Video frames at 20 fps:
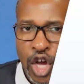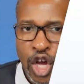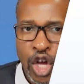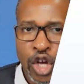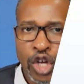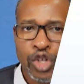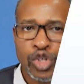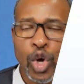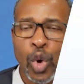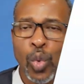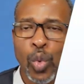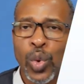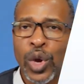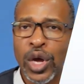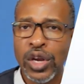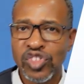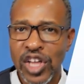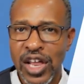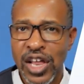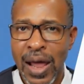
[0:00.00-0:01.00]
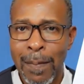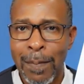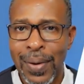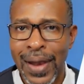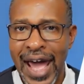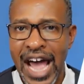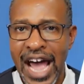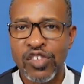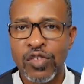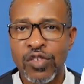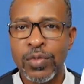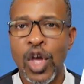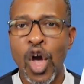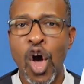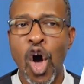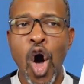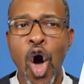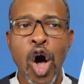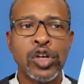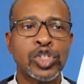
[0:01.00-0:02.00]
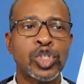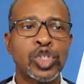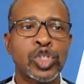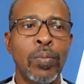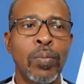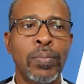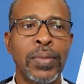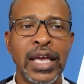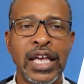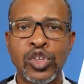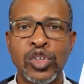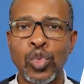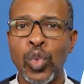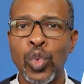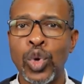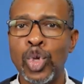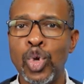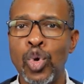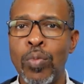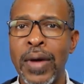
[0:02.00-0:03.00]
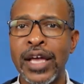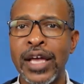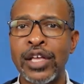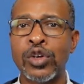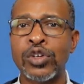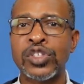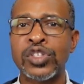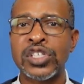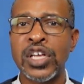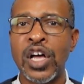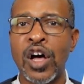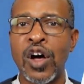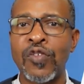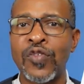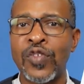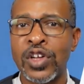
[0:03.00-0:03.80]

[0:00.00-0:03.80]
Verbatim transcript: So we understand that blasphemy also means when you make yourself